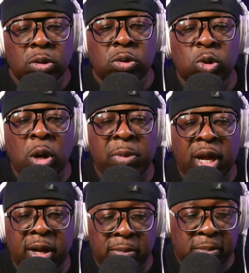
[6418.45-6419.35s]

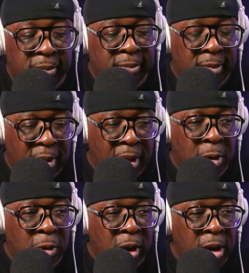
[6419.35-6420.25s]
Drumline.
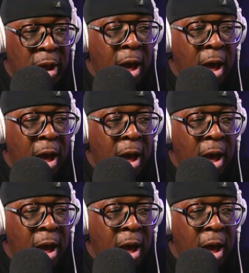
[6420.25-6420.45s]
All right.